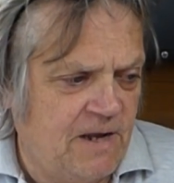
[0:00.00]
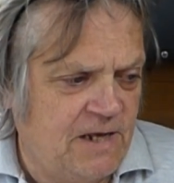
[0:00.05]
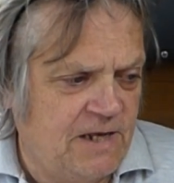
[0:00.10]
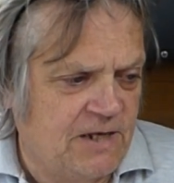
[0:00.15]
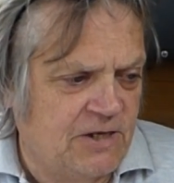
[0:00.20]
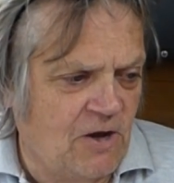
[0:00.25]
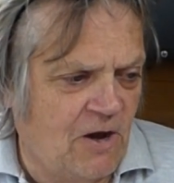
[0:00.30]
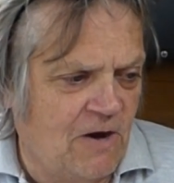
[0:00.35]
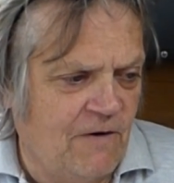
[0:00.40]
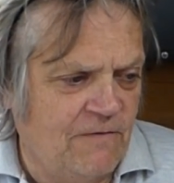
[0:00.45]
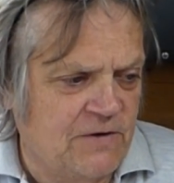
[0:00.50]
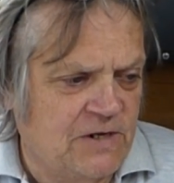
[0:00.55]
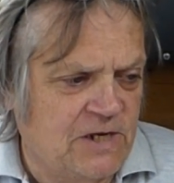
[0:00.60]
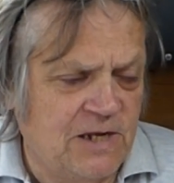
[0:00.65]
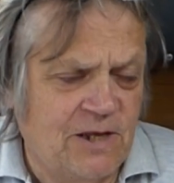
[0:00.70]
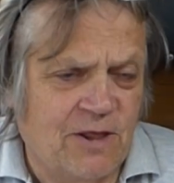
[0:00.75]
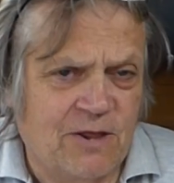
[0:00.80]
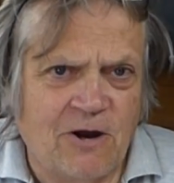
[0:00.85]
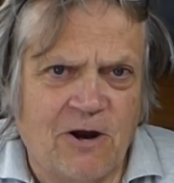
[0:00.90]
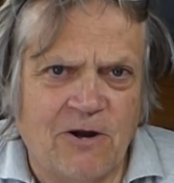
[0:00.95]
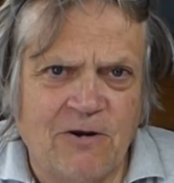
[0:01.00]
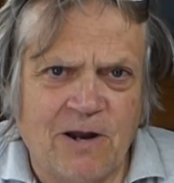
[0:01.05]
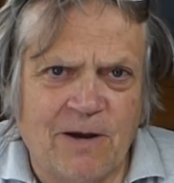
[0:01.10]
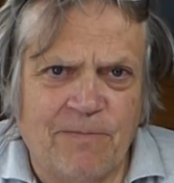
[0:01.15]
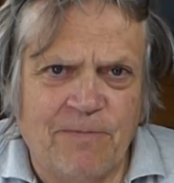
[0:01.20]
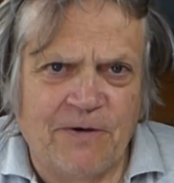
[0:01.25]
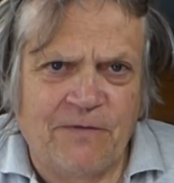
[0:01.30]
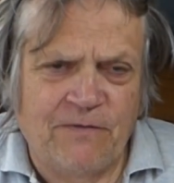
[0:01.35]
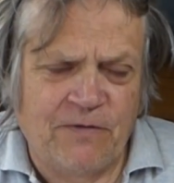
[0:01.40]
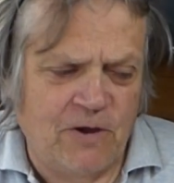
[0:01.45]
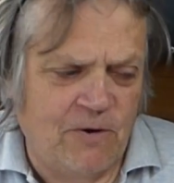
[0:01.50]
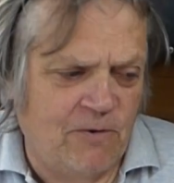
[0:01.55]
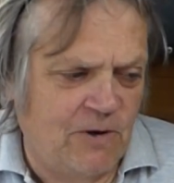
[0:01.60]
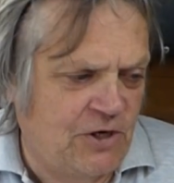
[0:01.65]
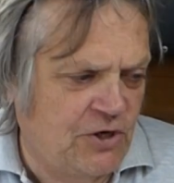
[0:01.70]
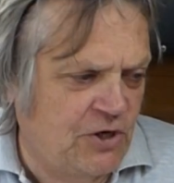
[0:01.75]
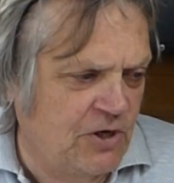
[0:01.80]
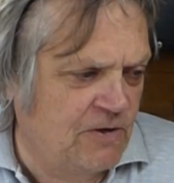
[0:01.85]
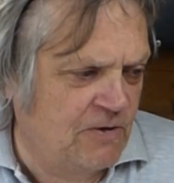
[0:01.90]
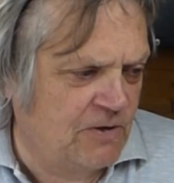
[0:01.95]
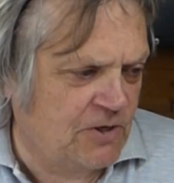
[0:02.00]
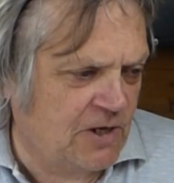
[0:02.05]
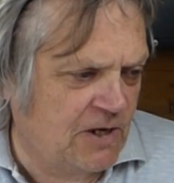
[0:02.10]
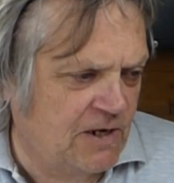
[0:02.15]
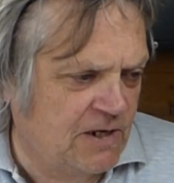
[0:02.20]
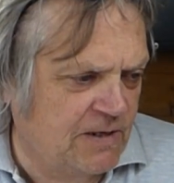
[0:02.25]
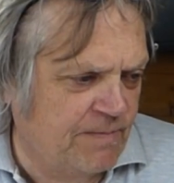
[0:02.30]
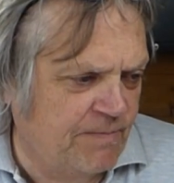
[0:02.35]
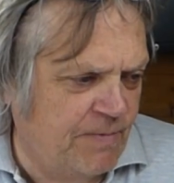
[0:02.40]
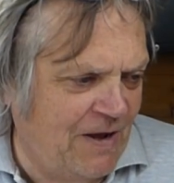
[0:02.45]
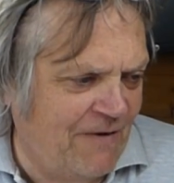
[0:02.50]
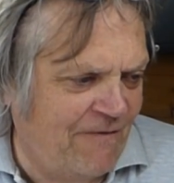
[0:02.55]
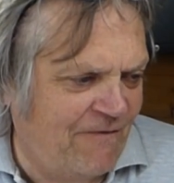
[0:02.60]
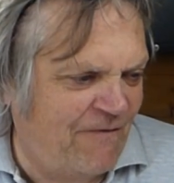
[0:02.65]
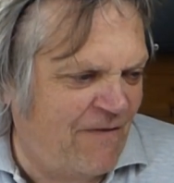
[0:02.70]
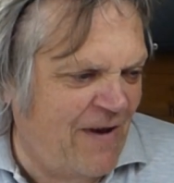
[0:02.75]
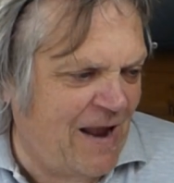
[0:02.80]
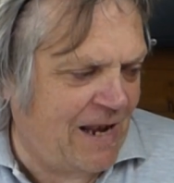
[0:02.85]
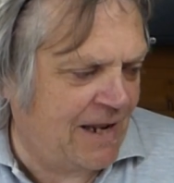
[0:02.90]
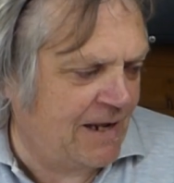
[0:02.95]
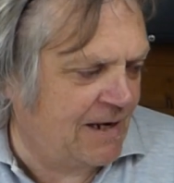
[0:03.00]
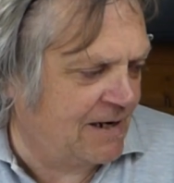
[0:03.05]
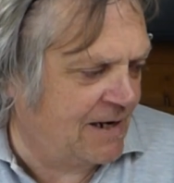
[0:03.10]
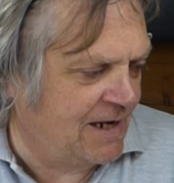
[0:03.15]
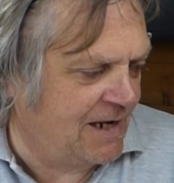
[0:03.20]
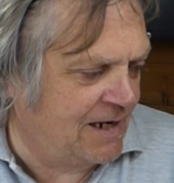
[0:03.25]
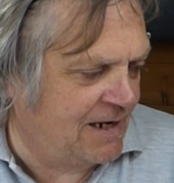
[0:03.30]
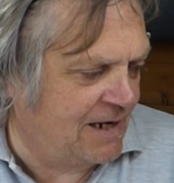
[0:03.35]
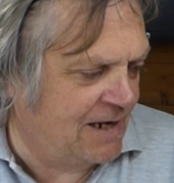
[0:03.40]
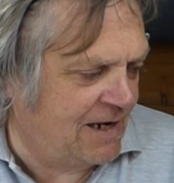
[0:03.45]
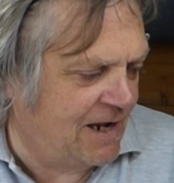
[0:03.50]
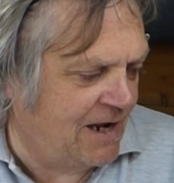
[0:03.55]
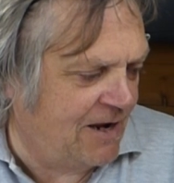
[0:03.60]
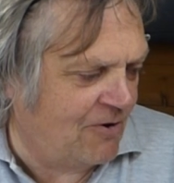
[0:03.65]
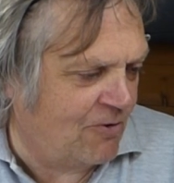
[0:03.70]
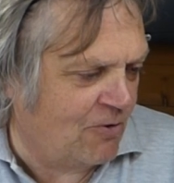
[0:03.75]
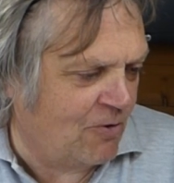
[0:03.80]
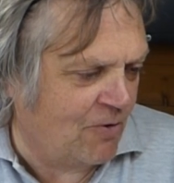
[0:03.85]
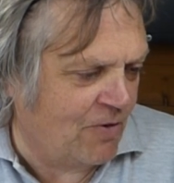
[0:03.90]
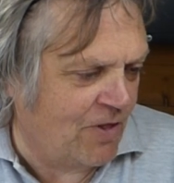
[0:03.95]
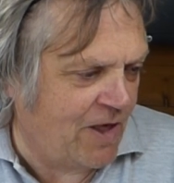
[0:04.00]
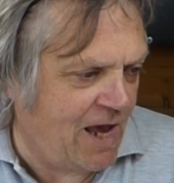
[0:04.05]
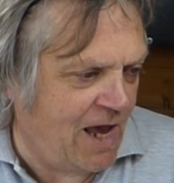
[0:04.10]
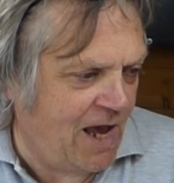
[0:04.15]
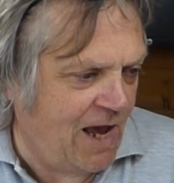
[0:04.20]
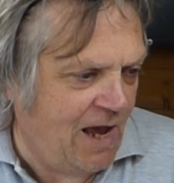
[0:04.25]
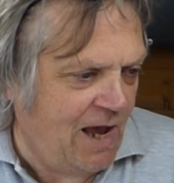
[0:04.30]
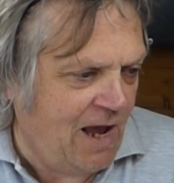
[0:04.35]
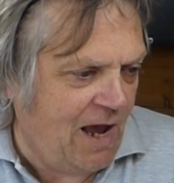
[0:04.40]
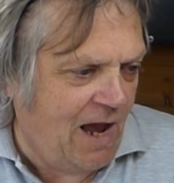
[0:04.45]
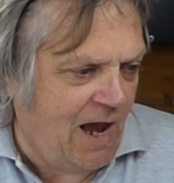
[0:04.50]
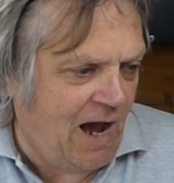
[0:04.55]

It's obviously thrown up a few issues, so there's a bit of fettling needed here or there.